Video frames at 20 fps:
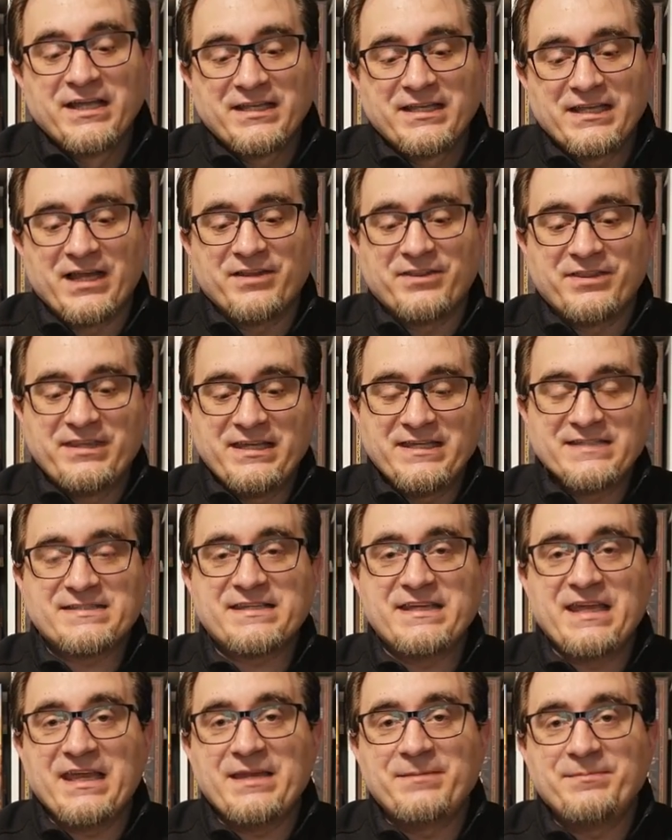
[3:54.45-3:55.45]
Now, this
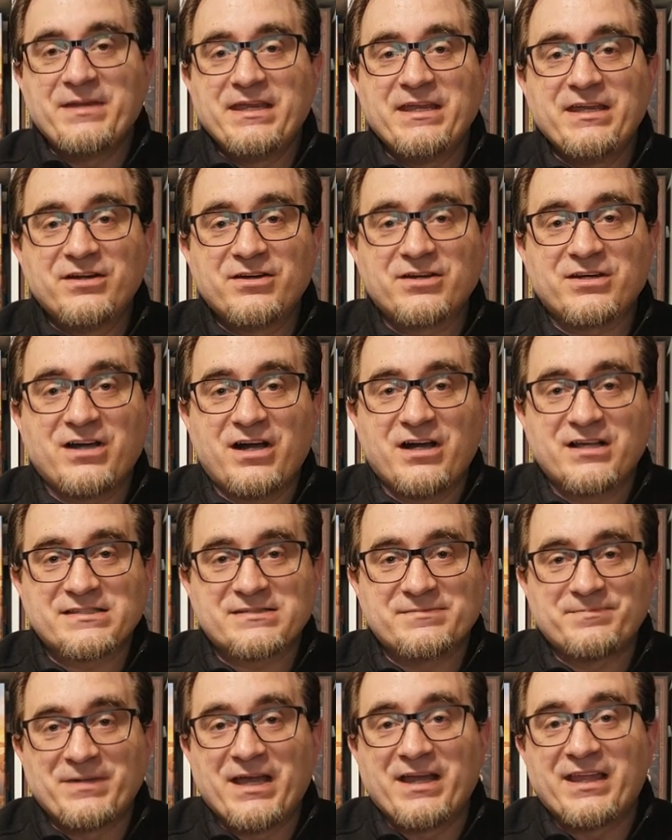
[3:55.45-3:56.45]
game here
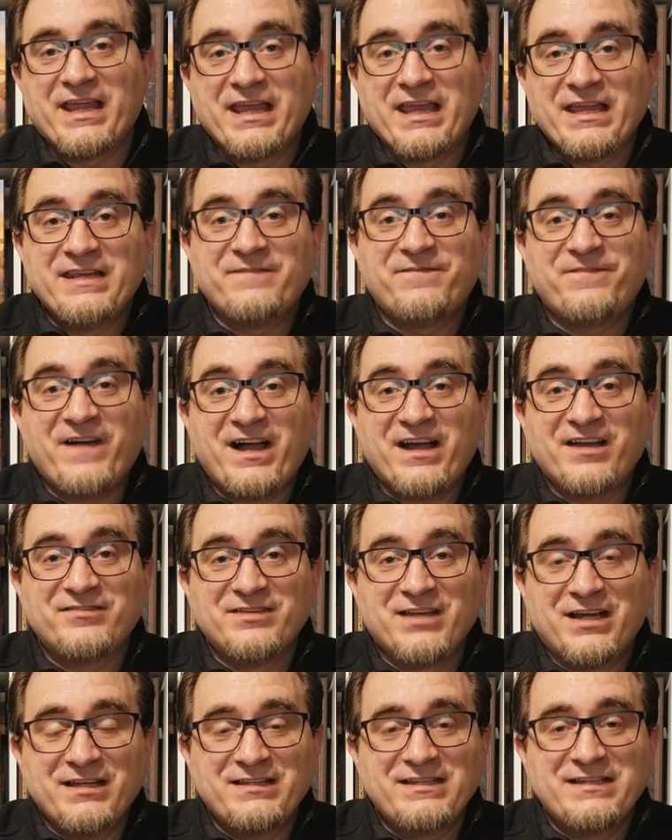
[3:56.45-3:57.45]
costs about $85,
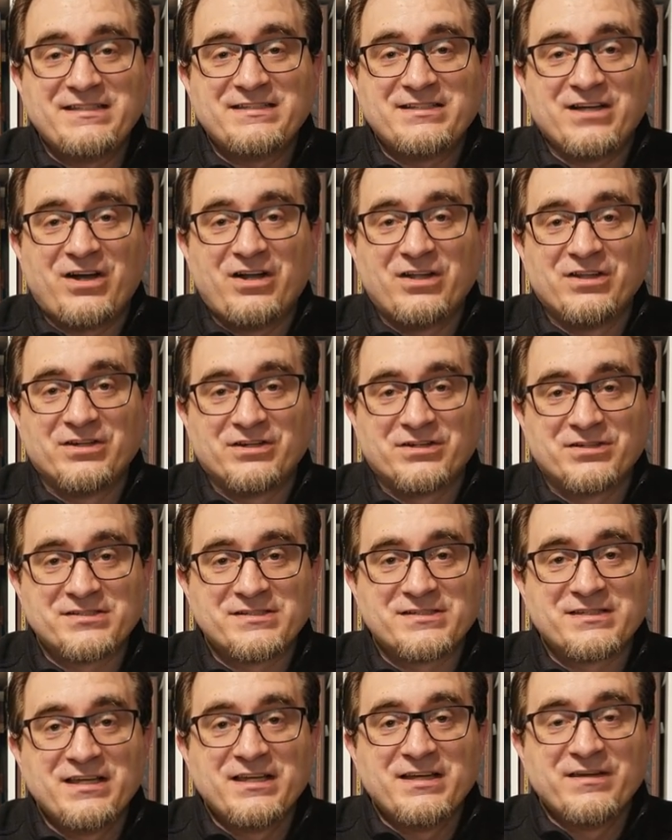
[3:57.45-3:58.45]

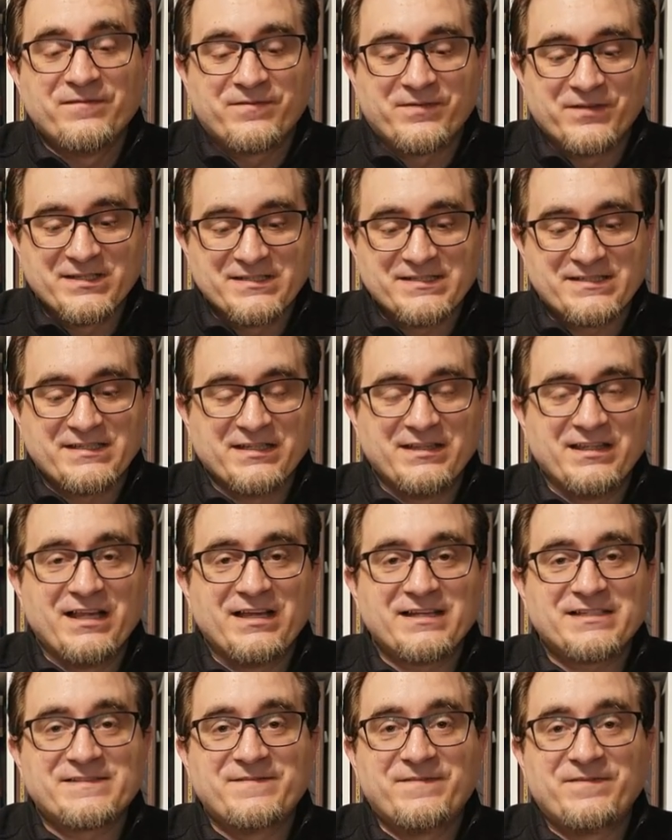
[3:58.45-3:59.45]
$90 for this
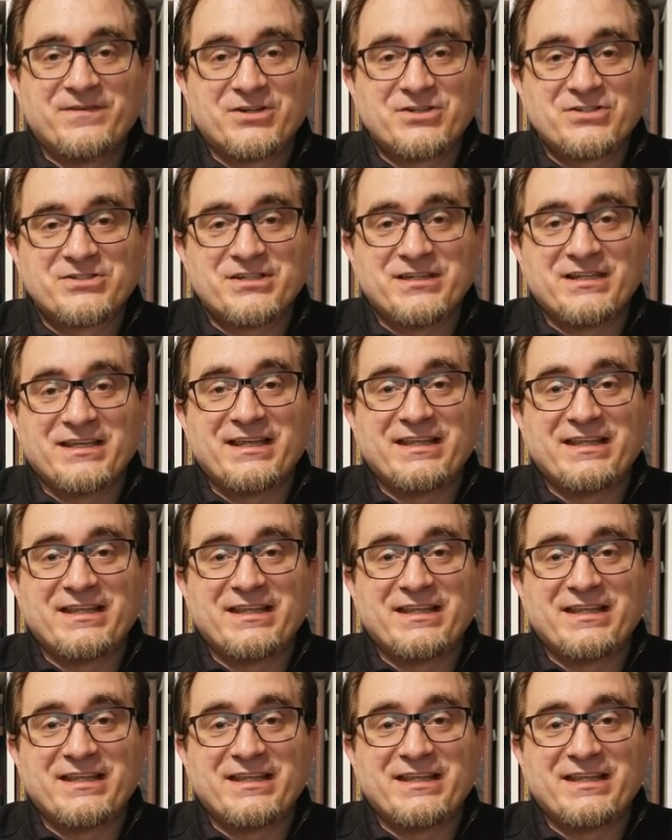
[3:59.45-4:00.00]
deluxe version.